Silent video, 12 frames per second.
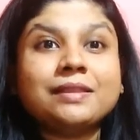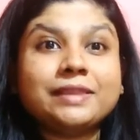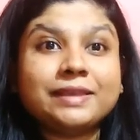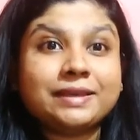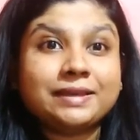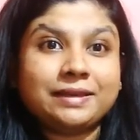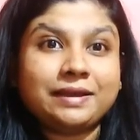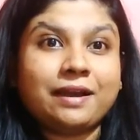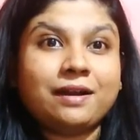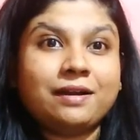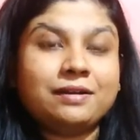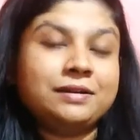they
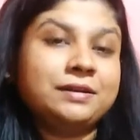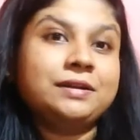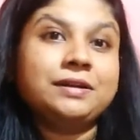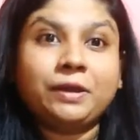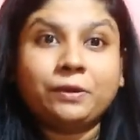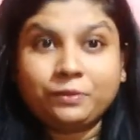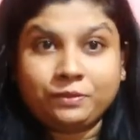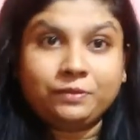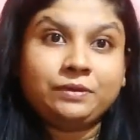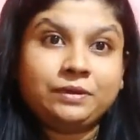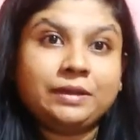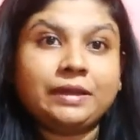are now
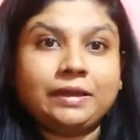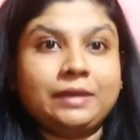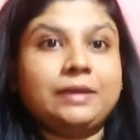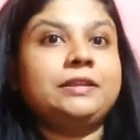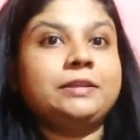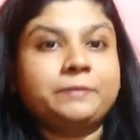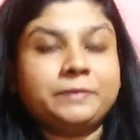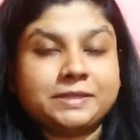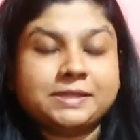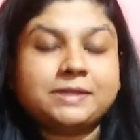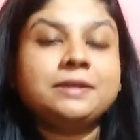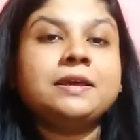in the
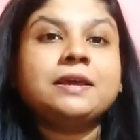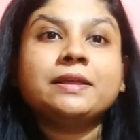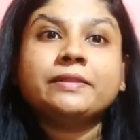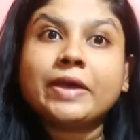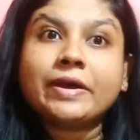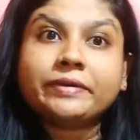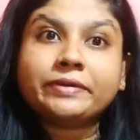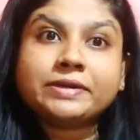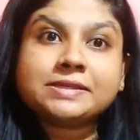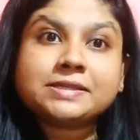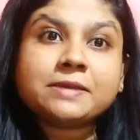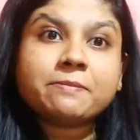present there
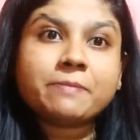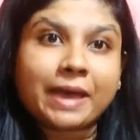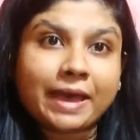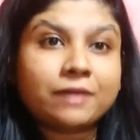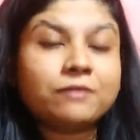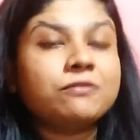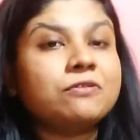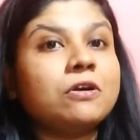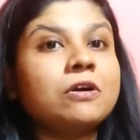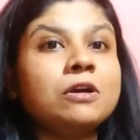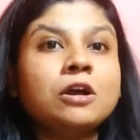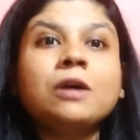is a ban
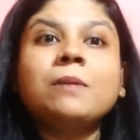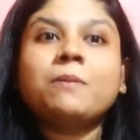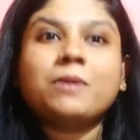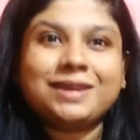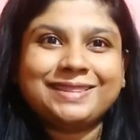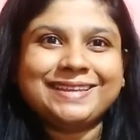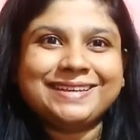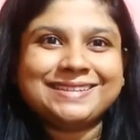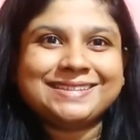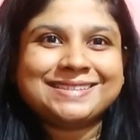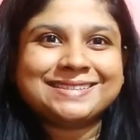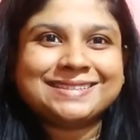for
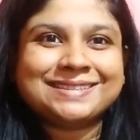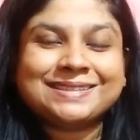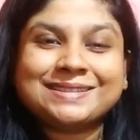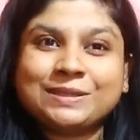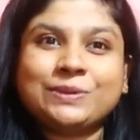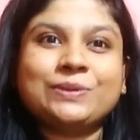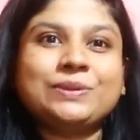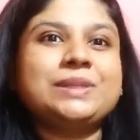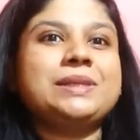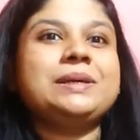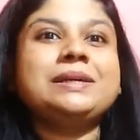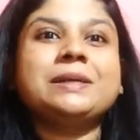polythenes. So
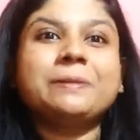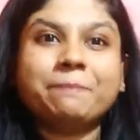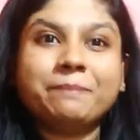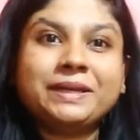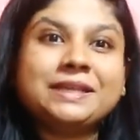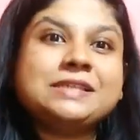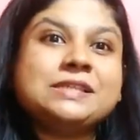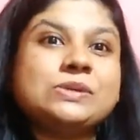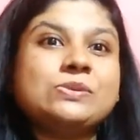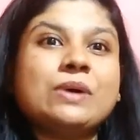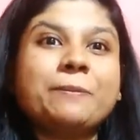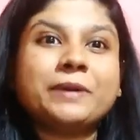the companies
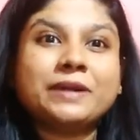who are